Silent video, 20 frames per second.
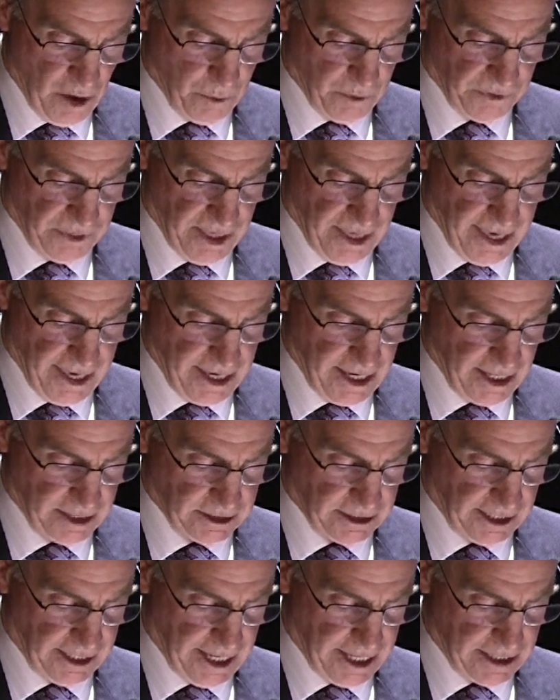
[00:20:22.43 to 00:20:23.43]
with the A
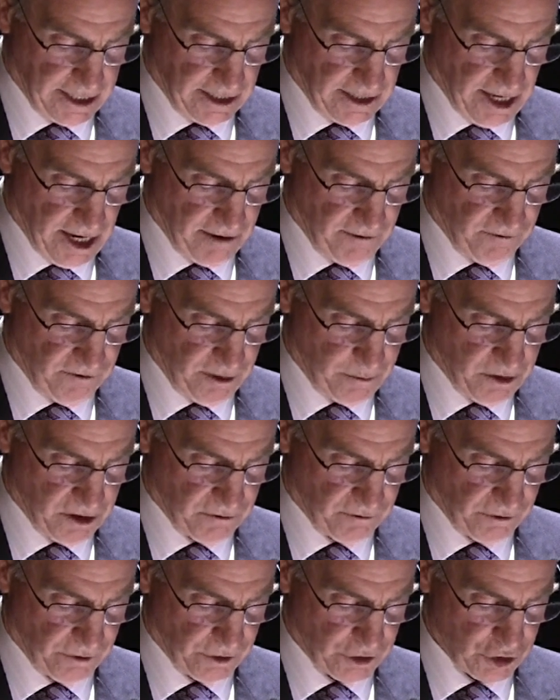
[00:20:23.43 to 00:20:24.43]
indicating the
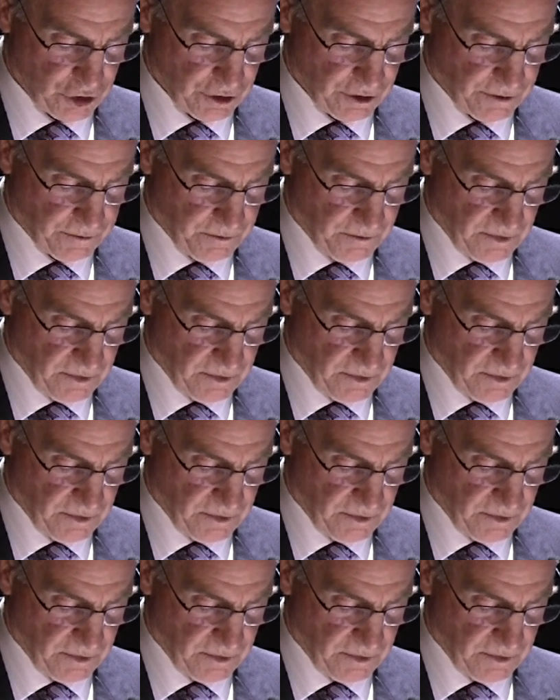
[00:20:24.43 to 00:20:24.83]
amphibian version.